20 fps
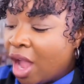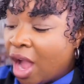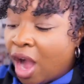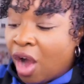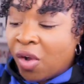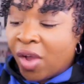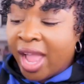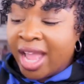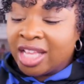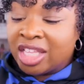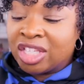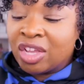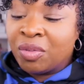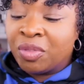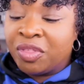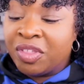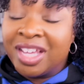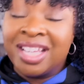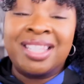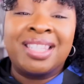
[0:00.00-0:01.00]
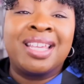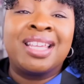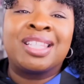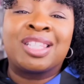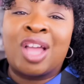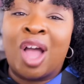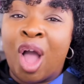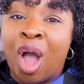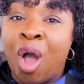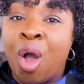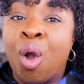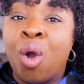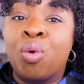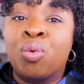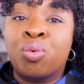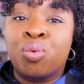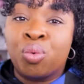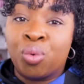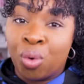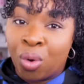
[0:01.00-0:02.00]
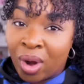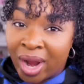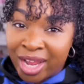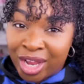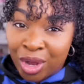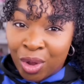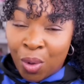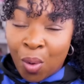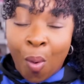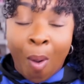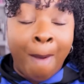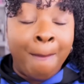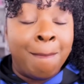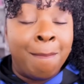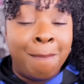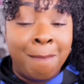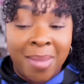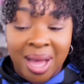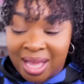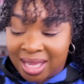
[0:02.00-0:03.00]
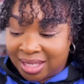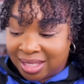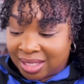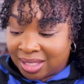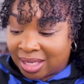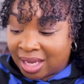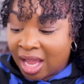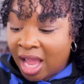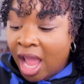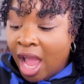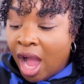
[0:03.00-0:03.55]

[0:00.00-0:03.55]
Okay, so this is called Royal Musk.